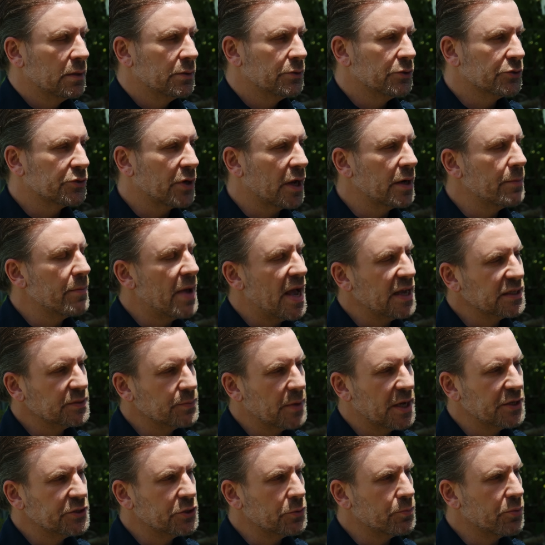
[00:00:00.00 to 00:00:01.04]
You're trying to
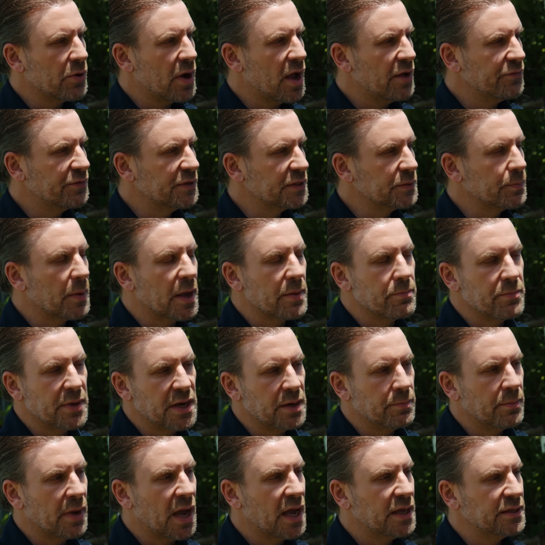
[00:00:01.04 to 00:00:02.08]
maximize your profits by
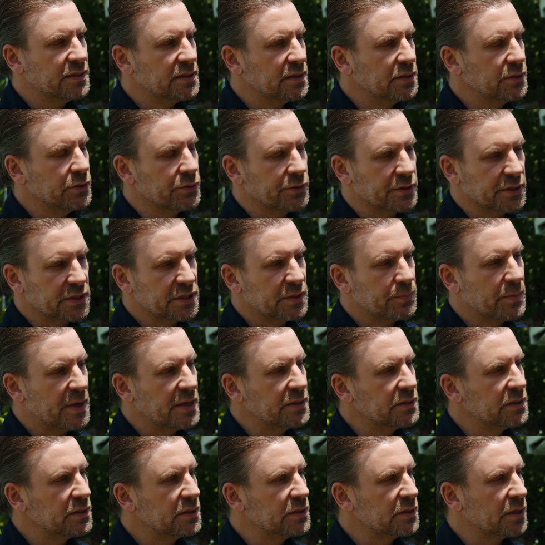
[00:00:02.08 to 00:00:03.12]
minimizing your
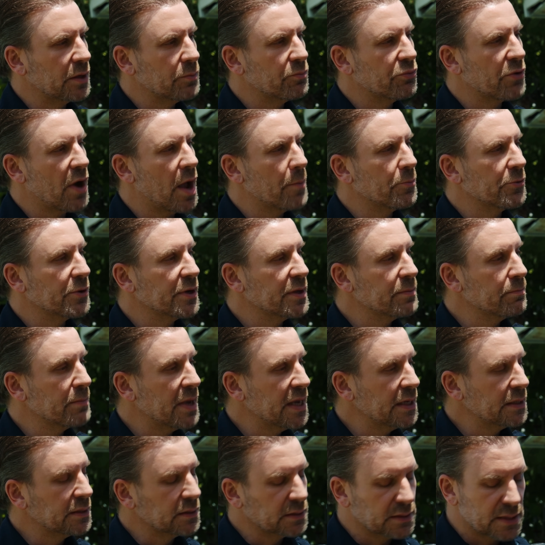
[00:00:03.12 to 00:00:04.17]
expenses on property
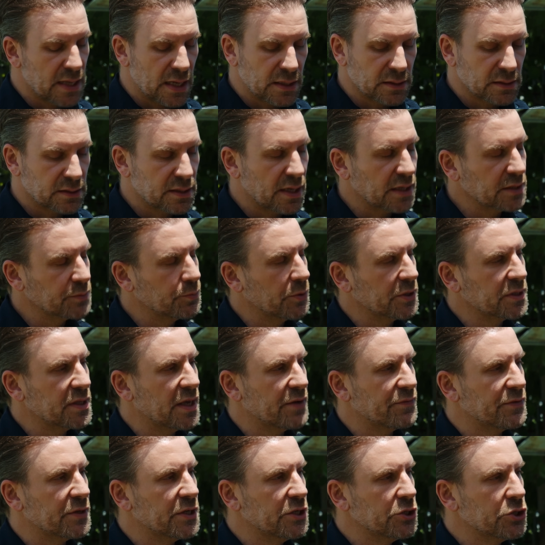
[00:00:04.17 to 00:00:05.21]
maintenance. That is textbook
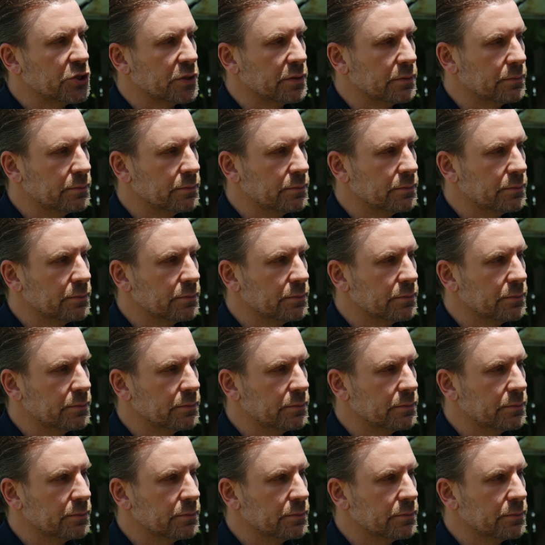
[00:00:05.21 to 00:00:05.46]
definition.